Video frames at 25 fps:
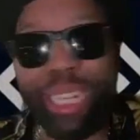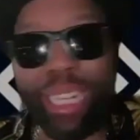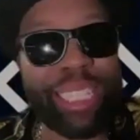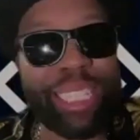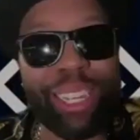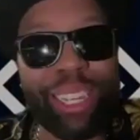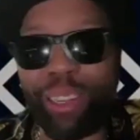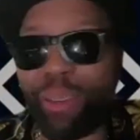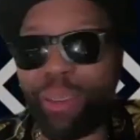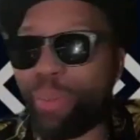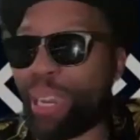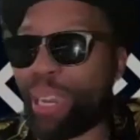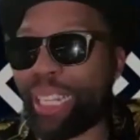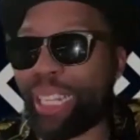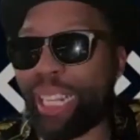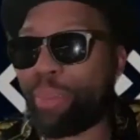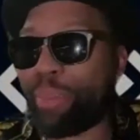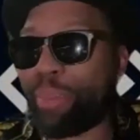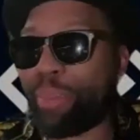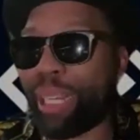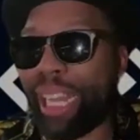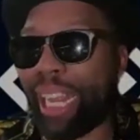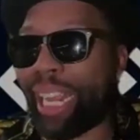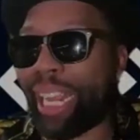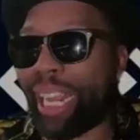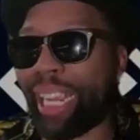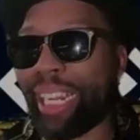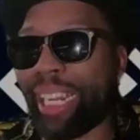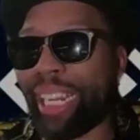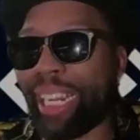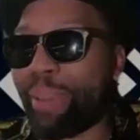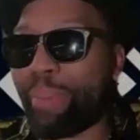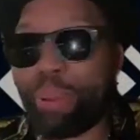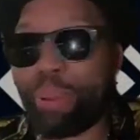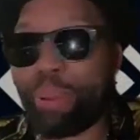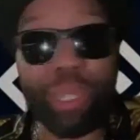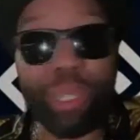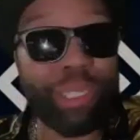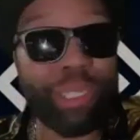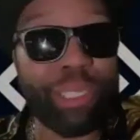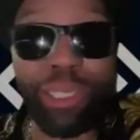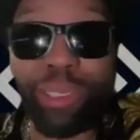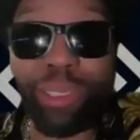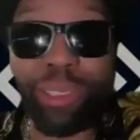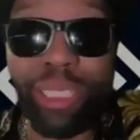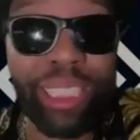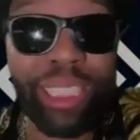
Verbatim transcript: talk about. They be like, it ain't personal,